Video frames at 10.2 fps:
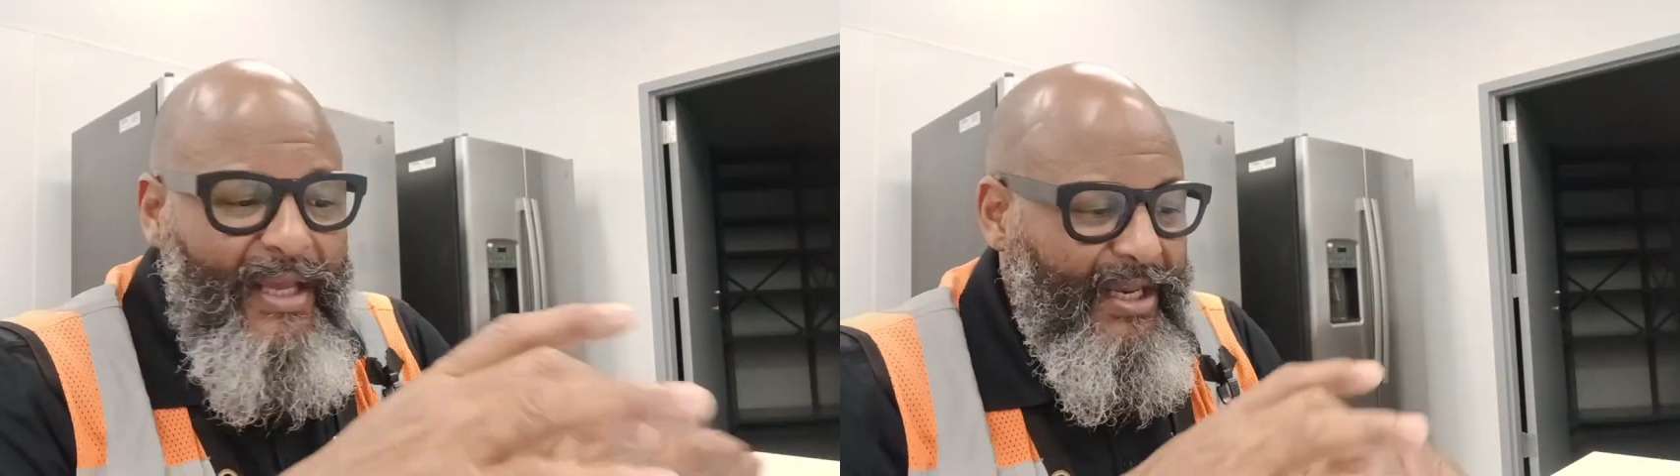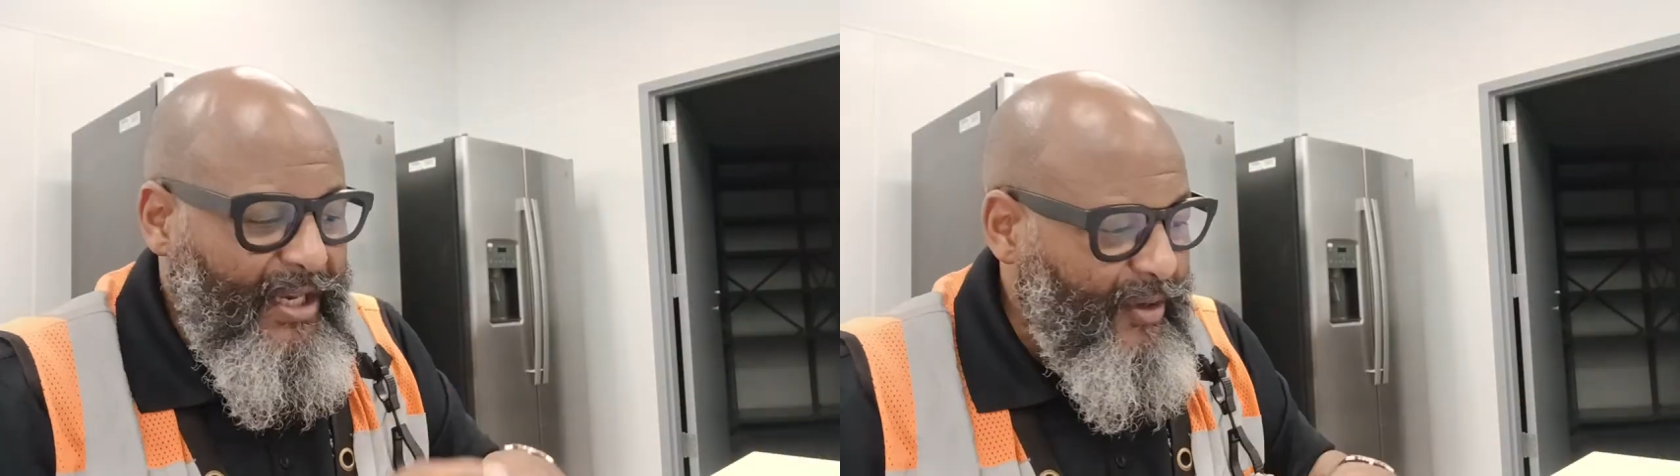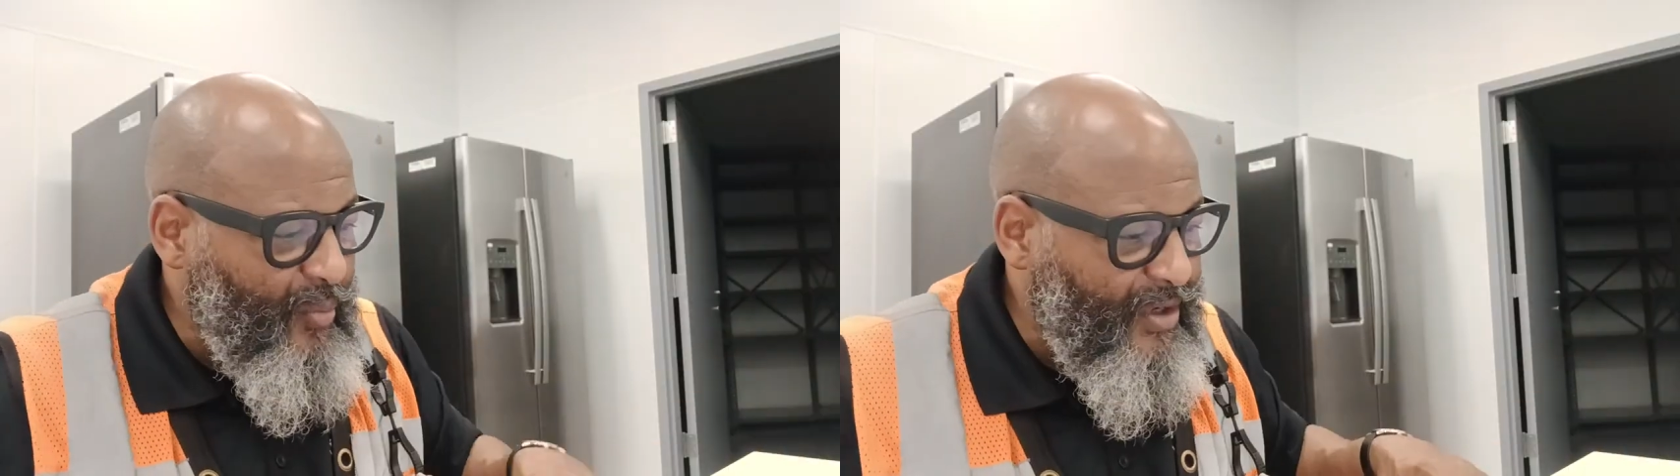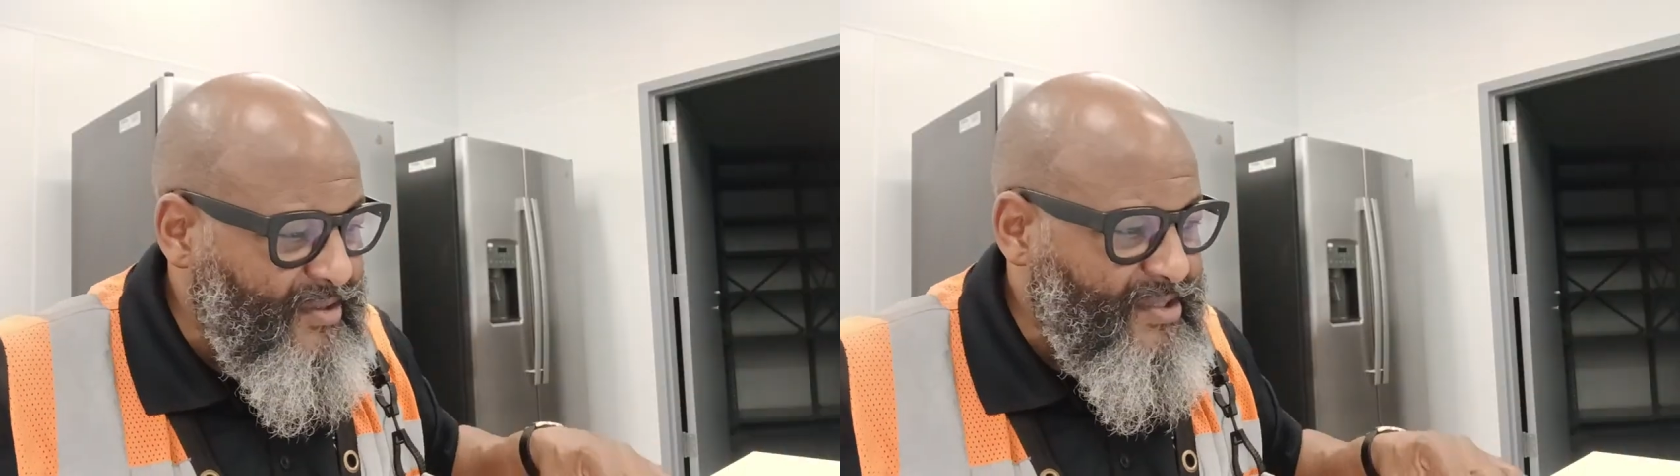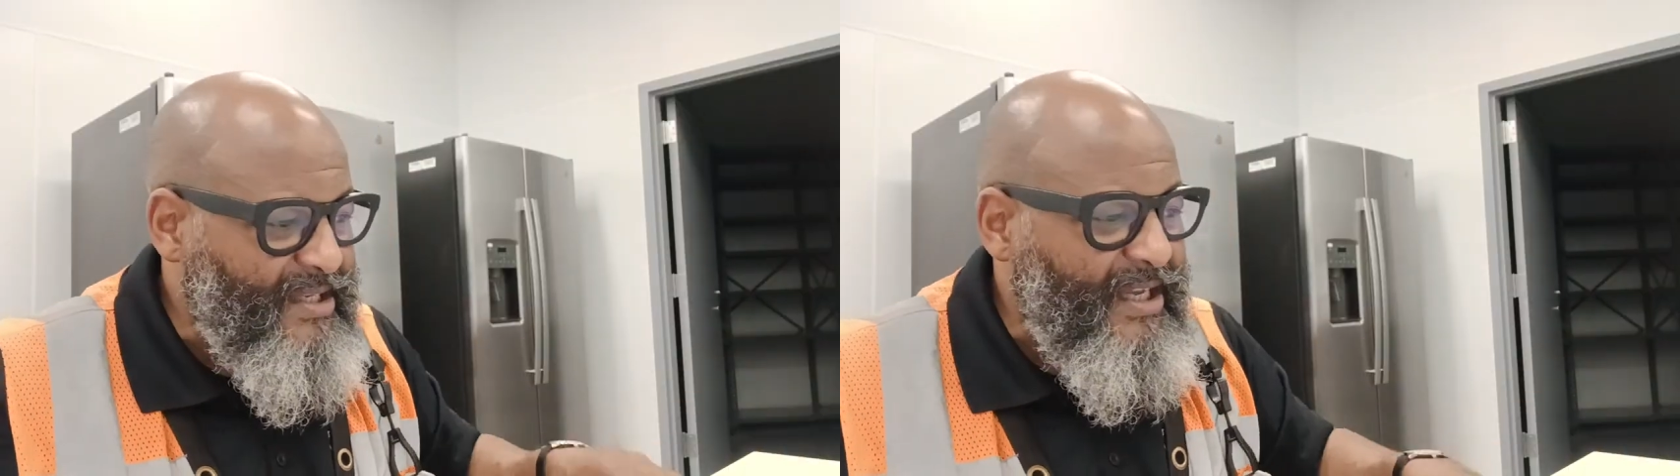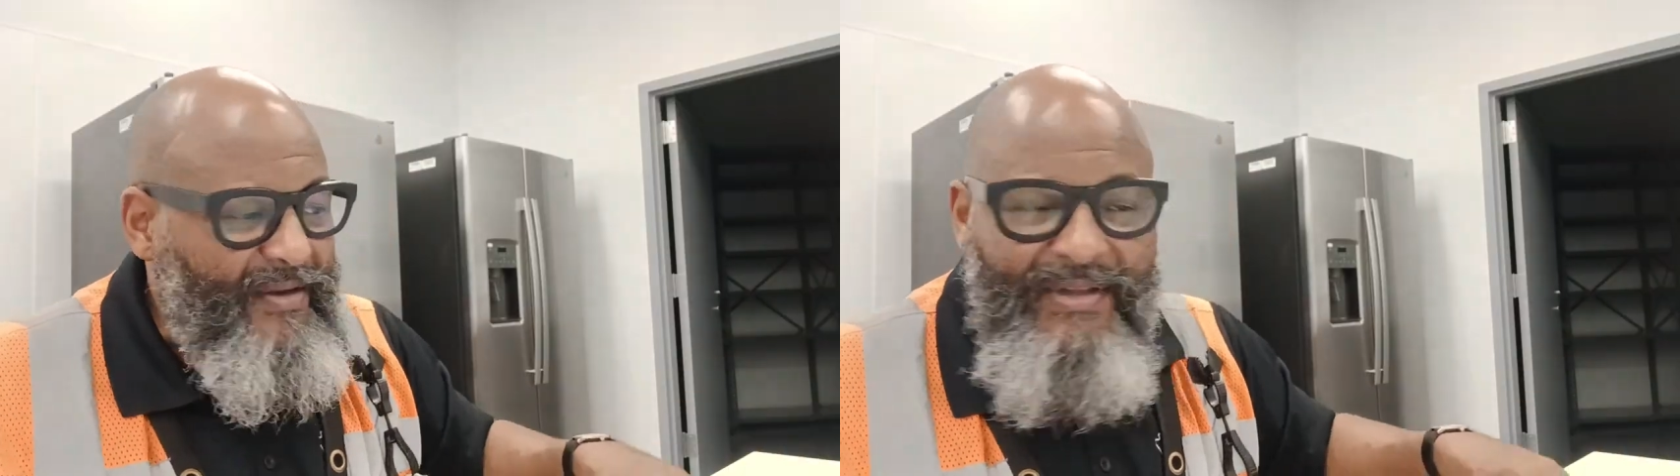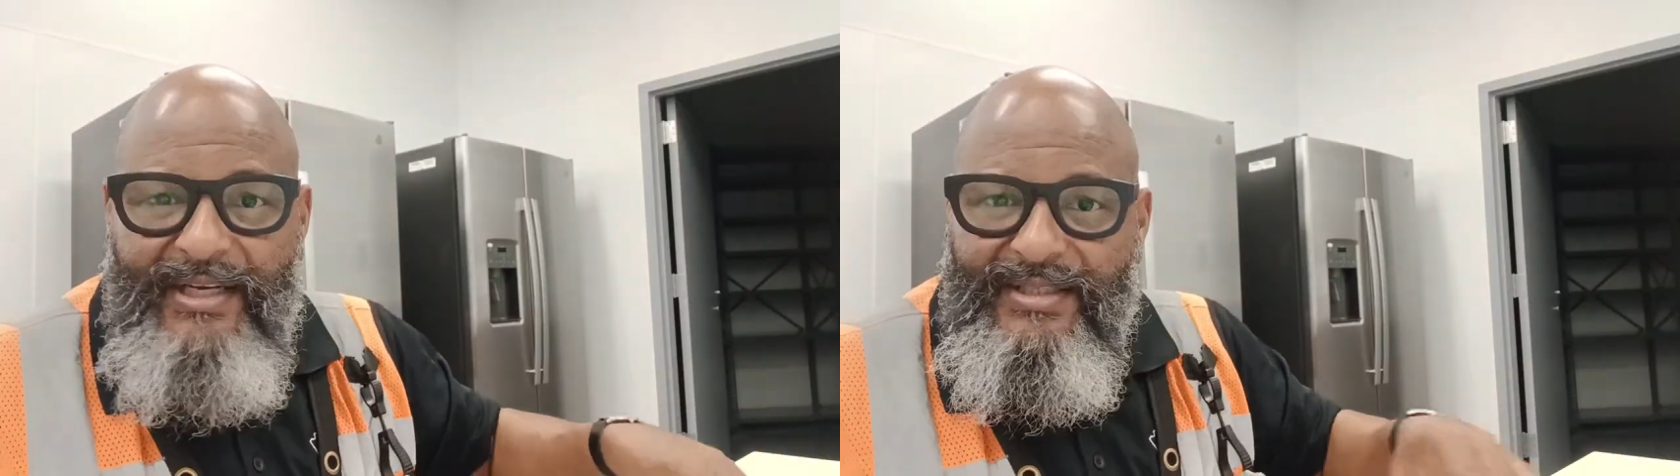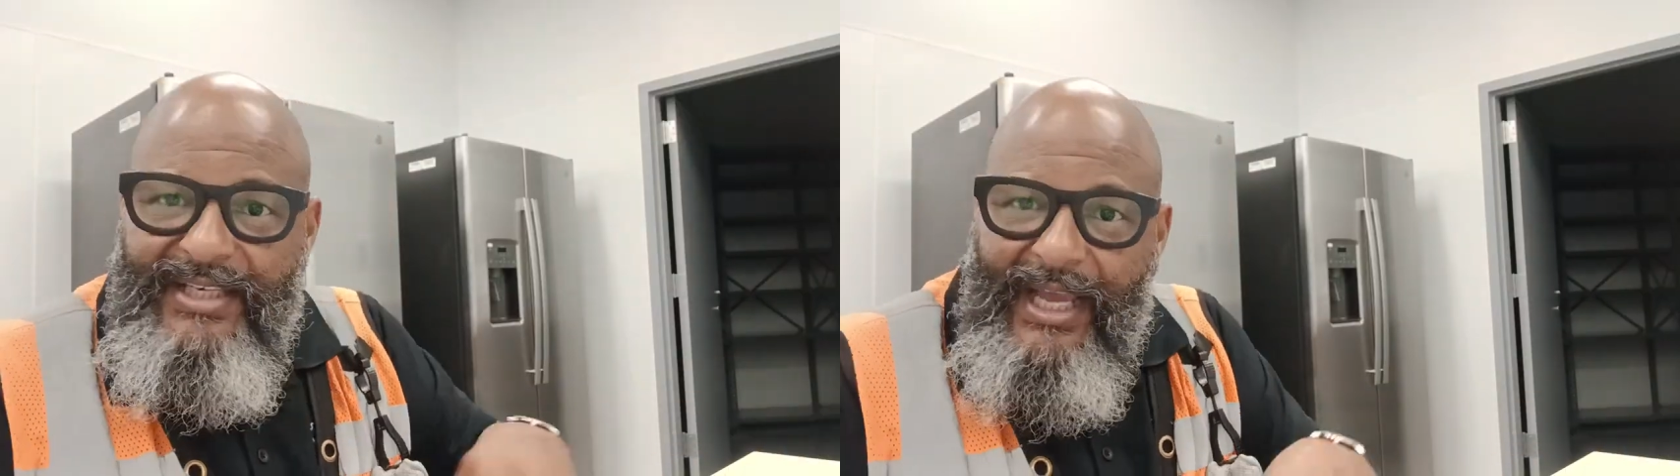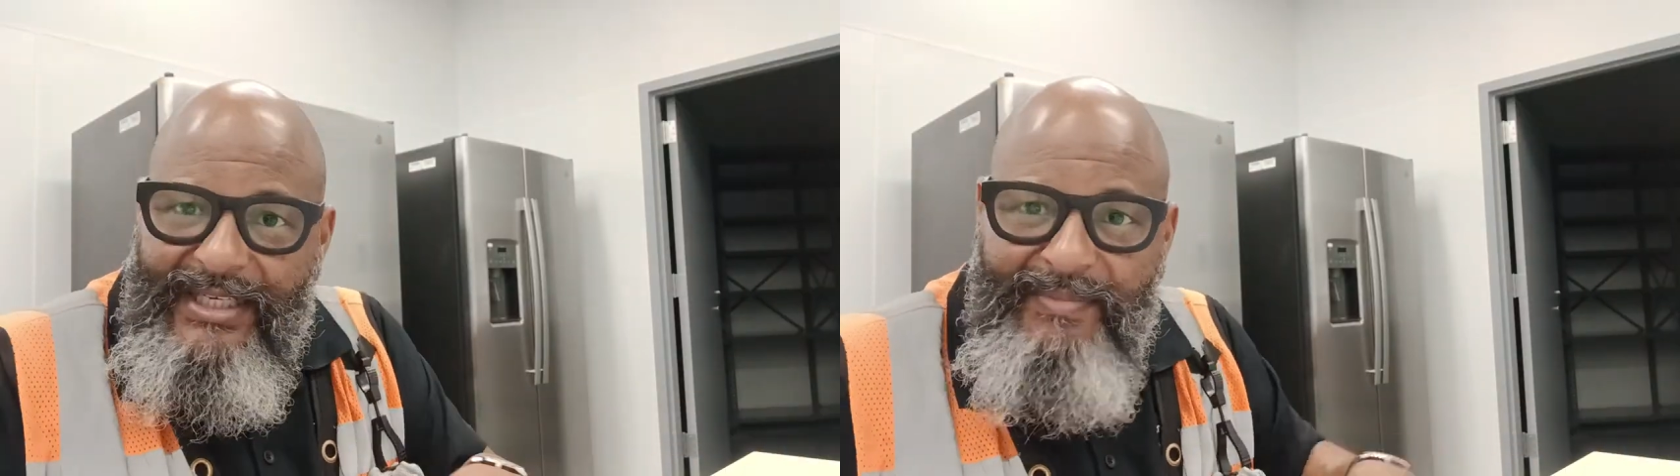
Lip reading: and then we'll see if there's a nice